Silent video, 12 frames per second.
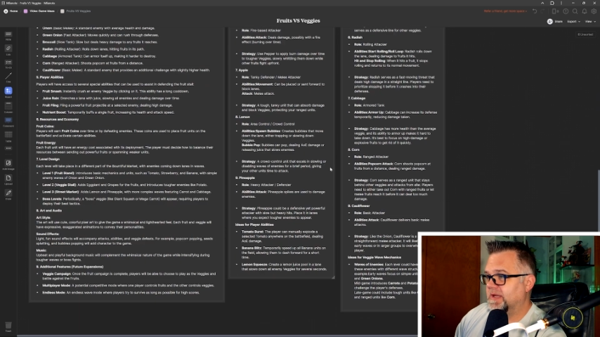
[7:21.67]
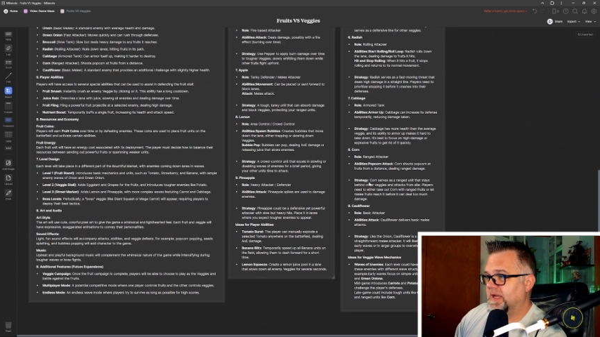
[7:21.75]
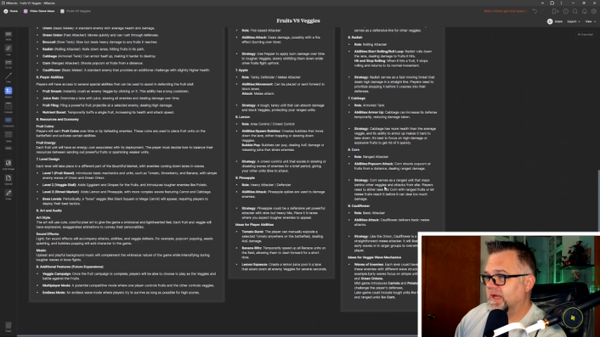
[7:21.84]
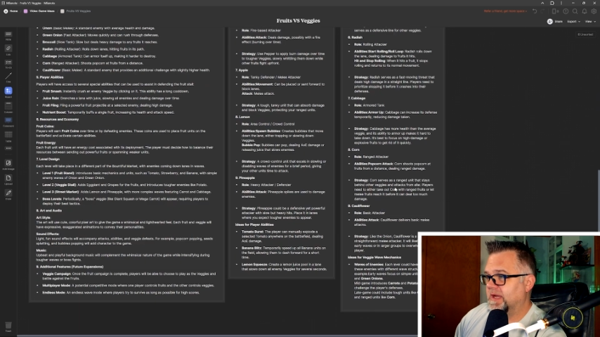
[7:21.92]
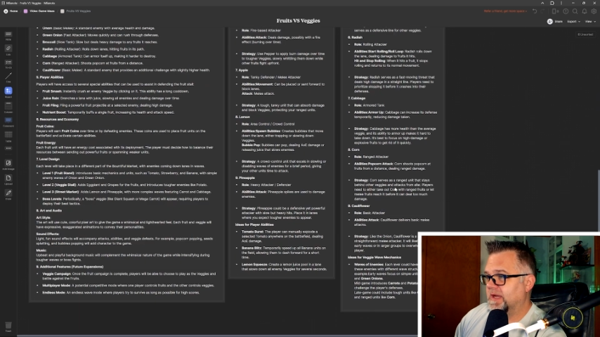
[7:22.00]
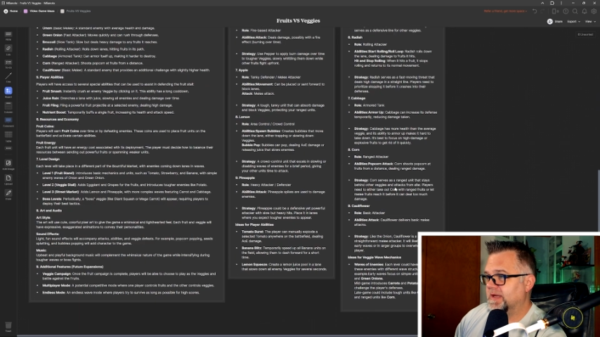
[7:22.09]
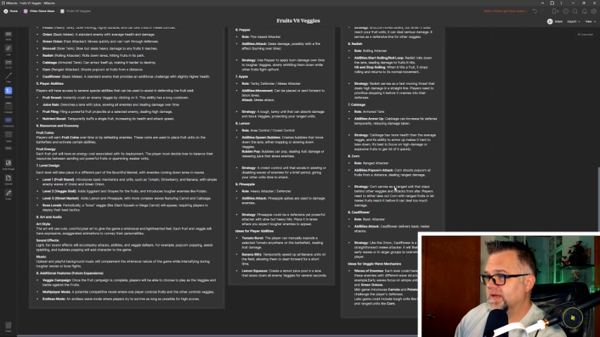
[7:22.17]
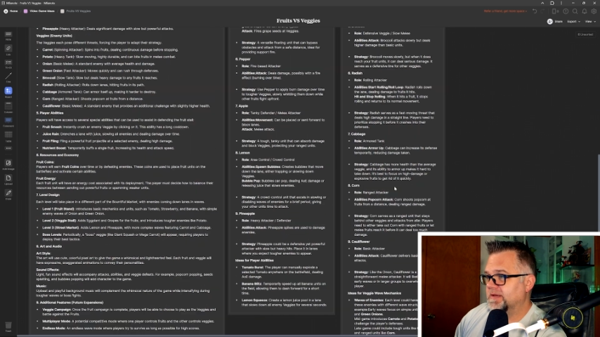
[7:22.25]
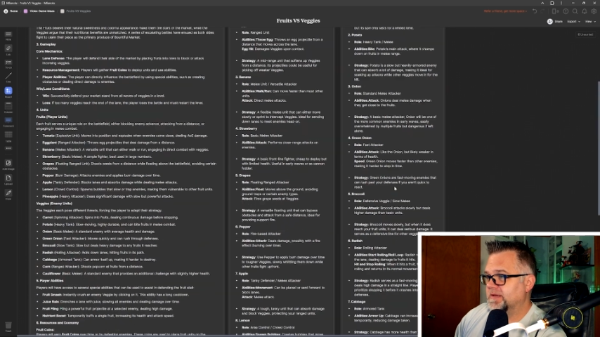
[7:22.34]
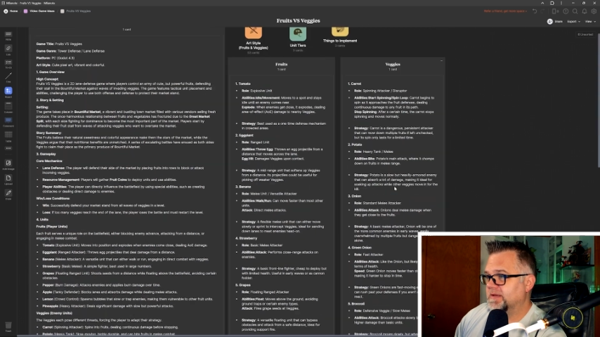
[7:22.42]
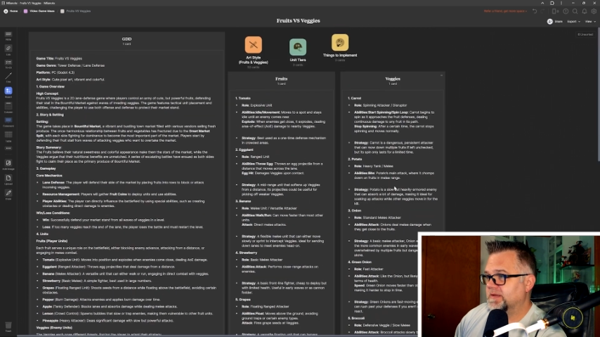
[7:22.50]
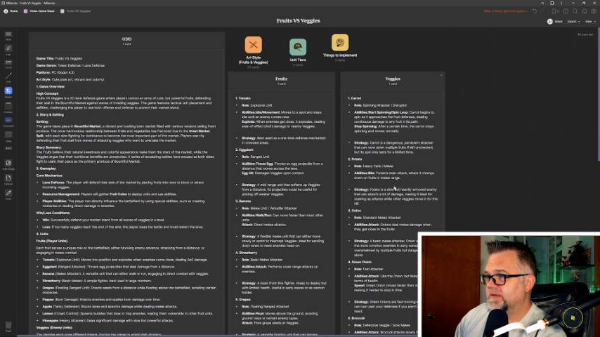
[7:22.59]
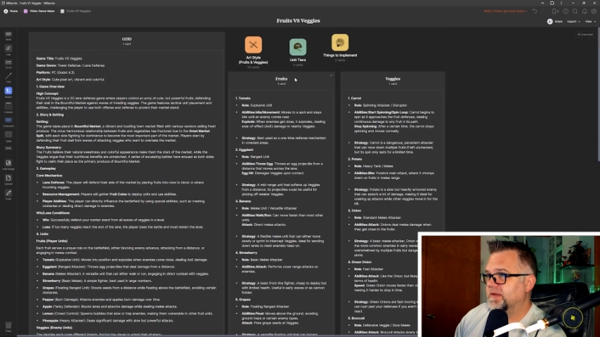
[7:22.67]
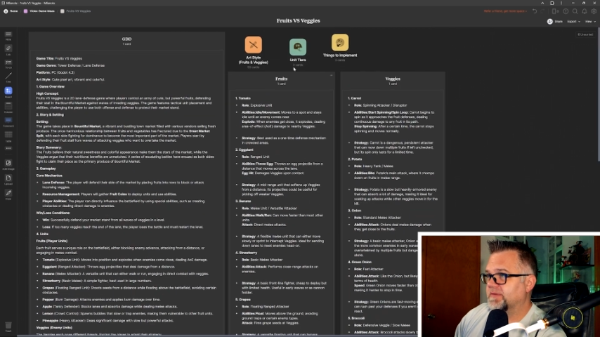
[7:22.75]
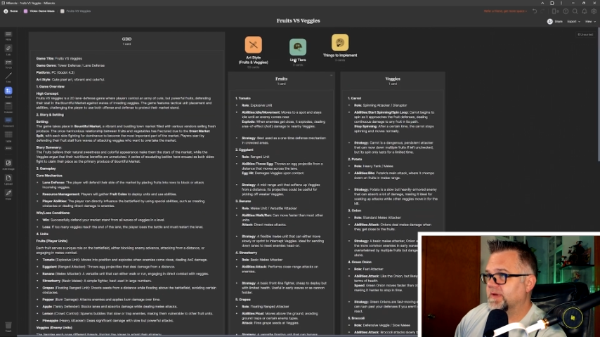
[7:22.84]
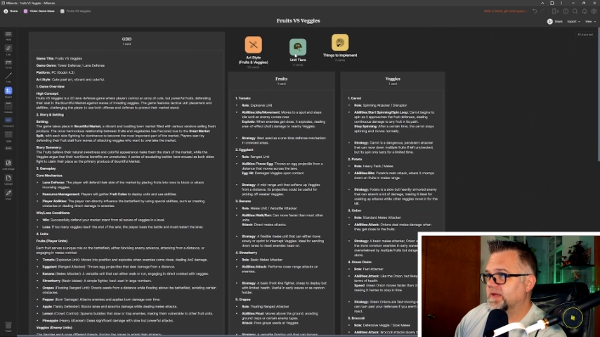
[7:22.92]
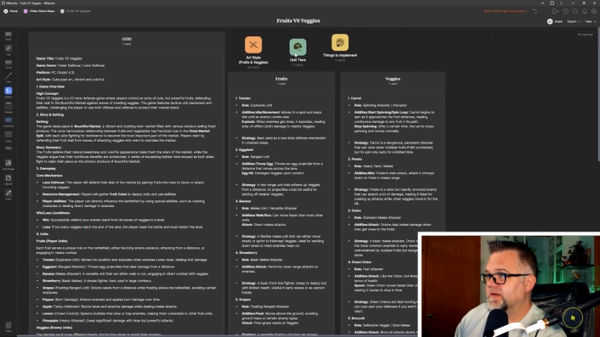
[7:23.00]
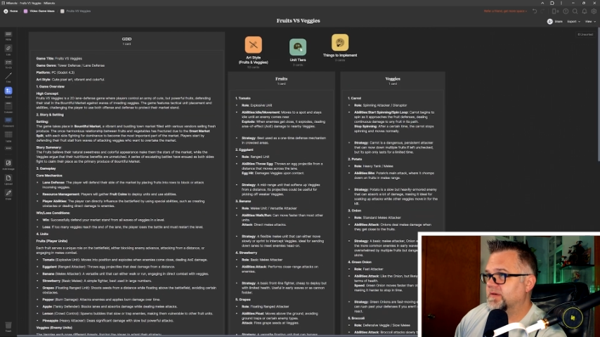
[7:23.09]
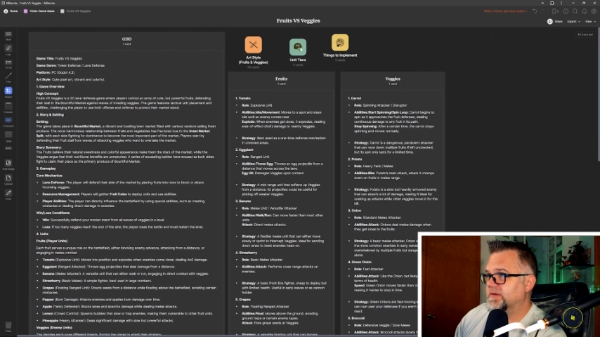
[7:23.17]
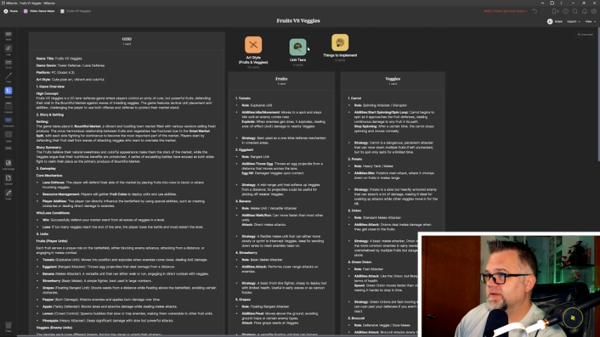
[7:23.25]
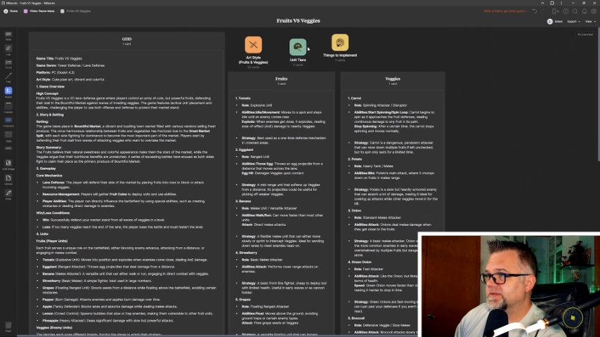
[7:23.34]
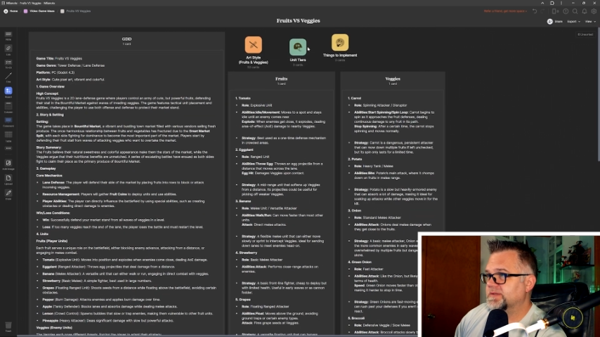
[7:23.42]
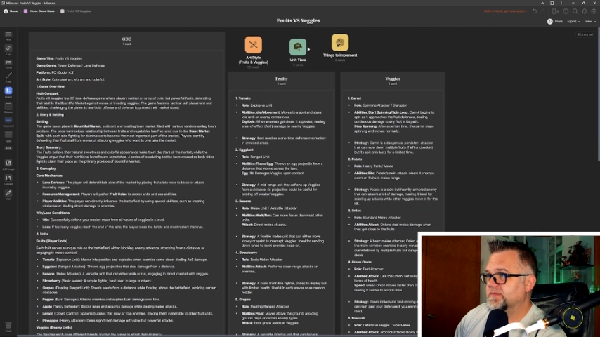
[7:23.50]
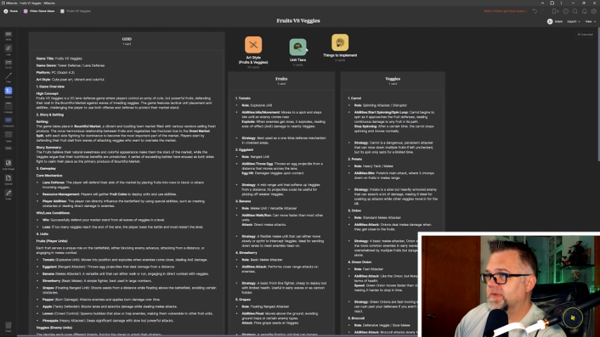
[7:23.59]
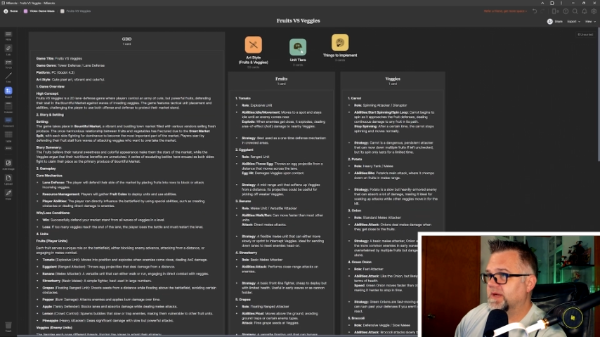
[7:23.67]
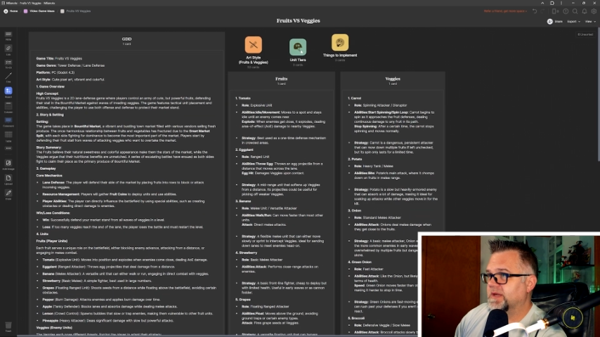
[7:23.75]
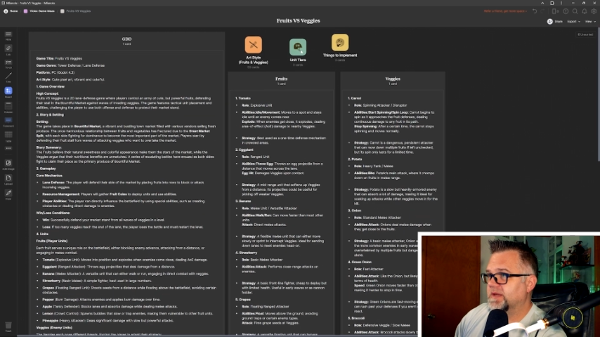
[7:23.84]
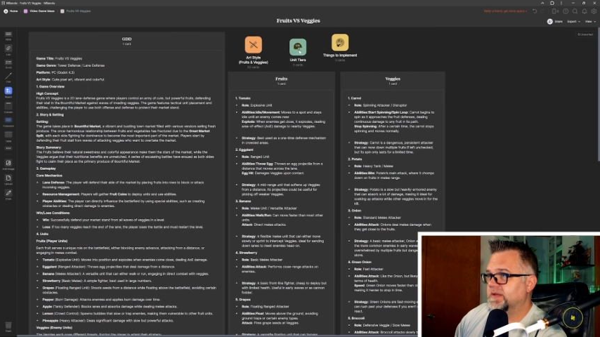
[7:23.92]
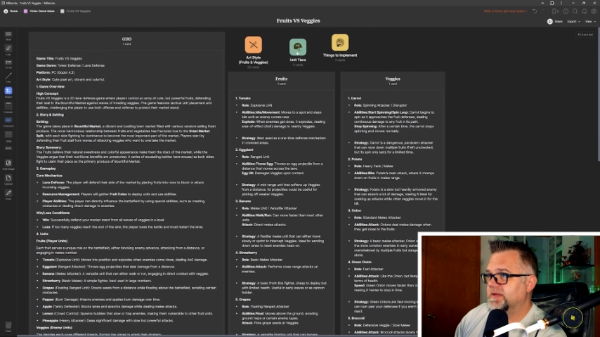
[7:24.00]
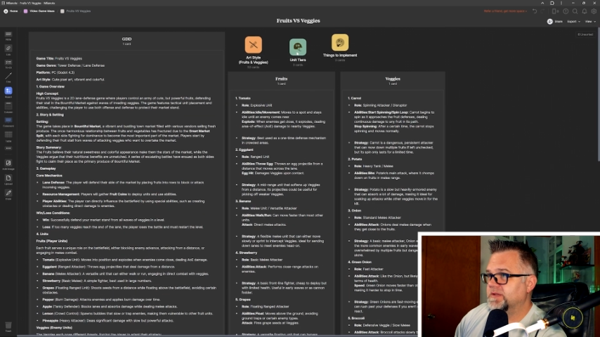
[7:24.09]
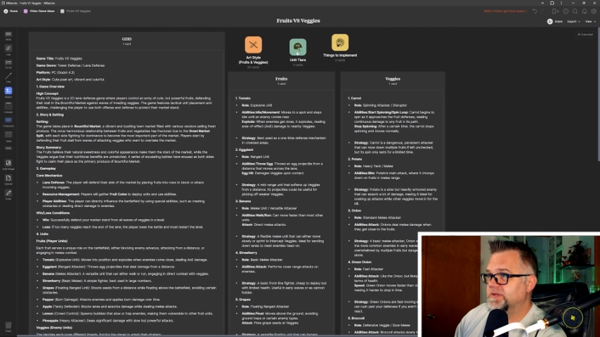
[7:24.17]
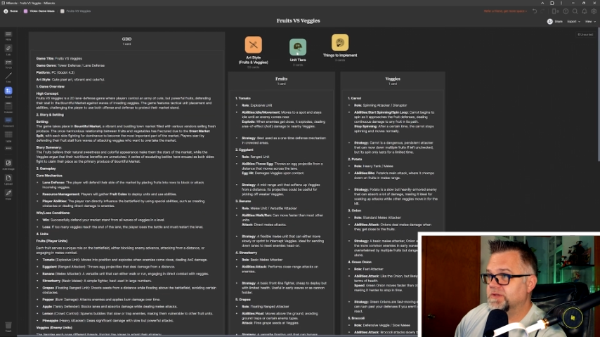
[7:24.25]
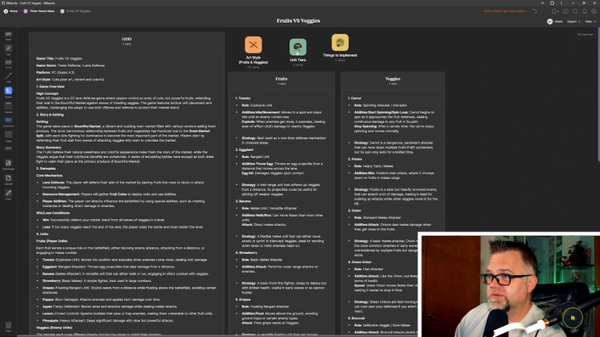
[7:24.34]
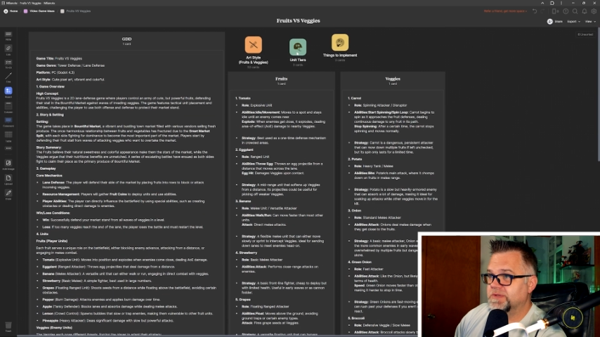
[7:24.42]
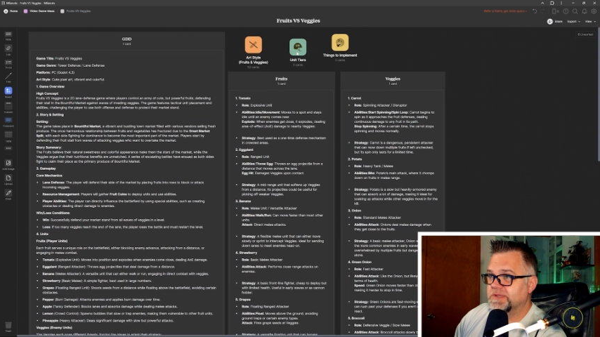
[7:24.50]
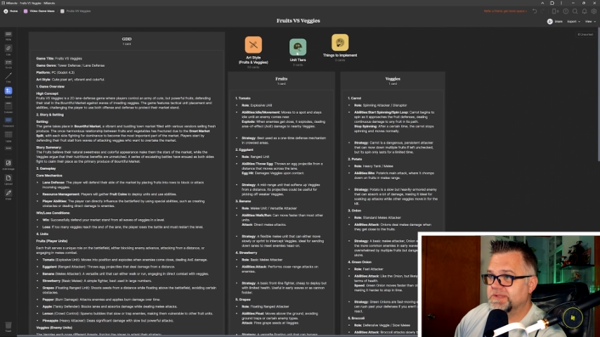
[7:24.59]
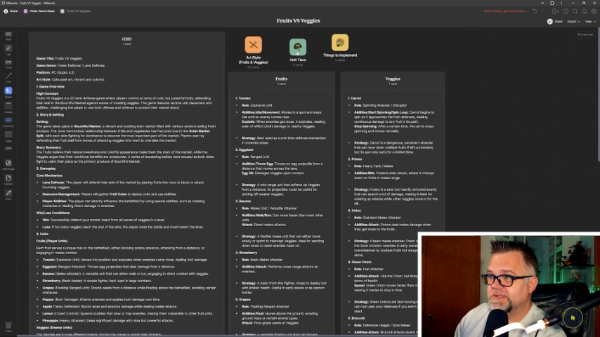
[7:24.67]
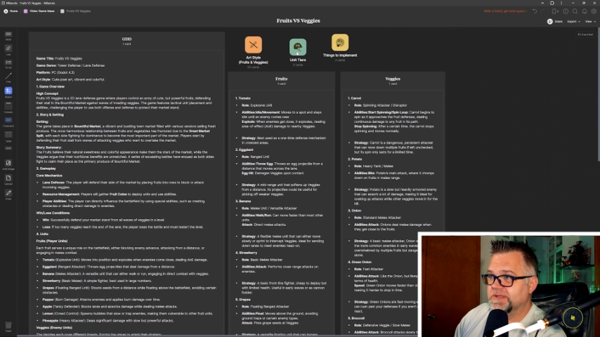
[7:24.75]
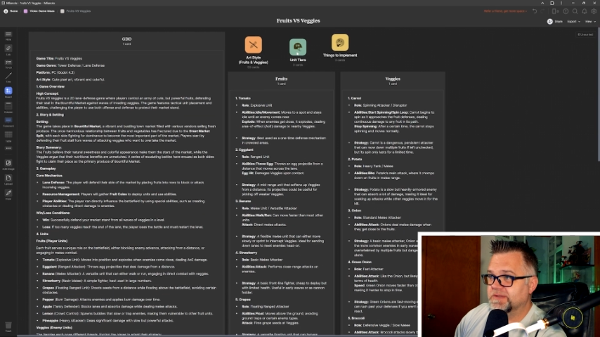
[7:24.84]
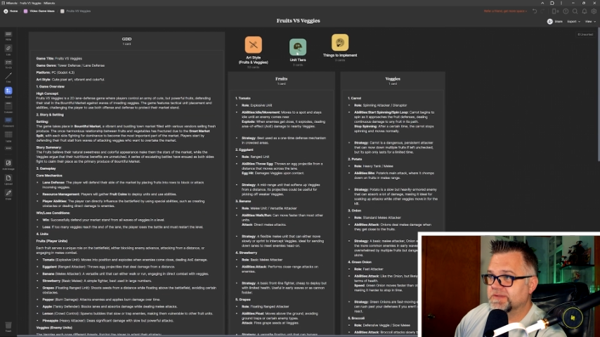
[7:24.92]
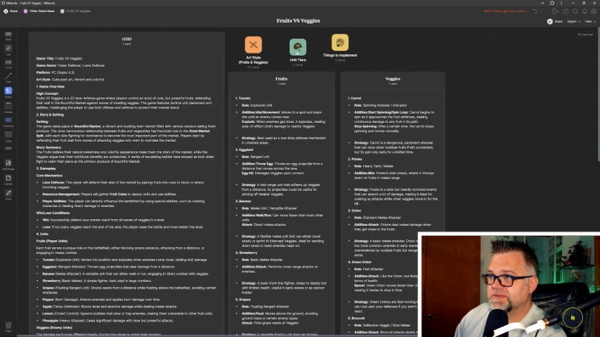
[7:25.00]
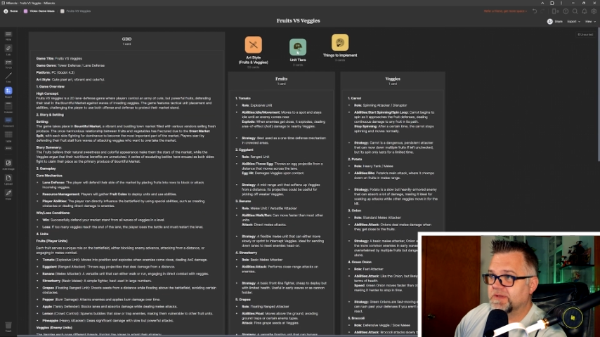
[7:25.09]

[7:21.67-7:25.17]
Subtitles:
And if I go into my unit tiers,